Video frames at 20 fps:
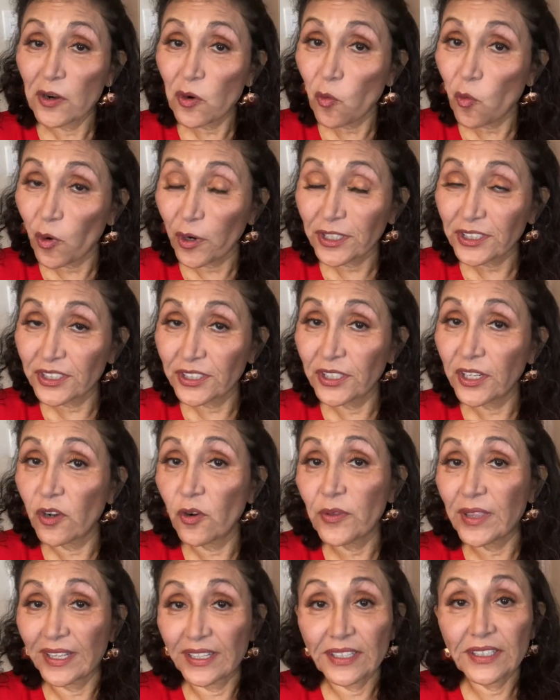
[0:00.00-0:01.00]
of work to
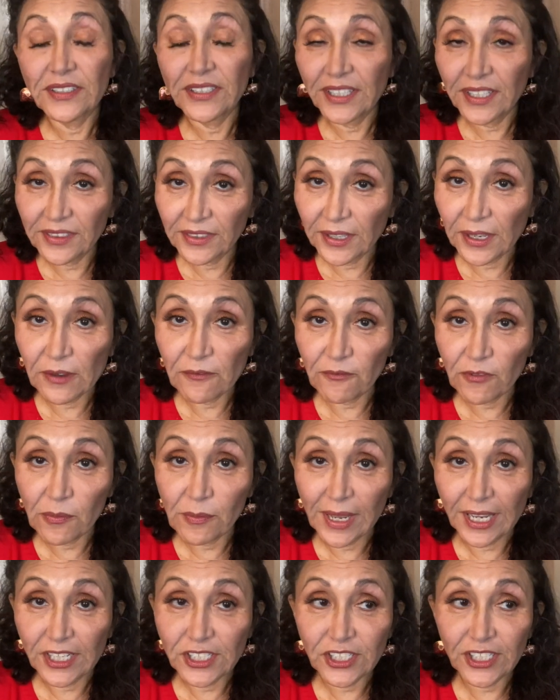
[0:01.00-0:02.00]
know, they need to get the
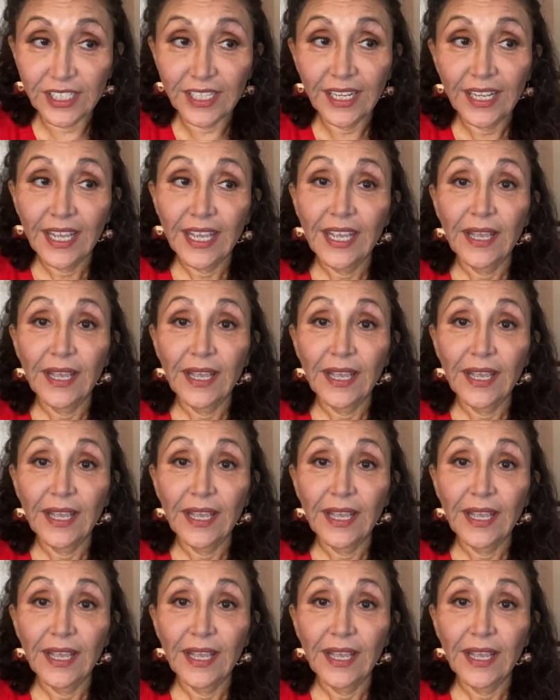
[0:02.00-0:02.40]
information,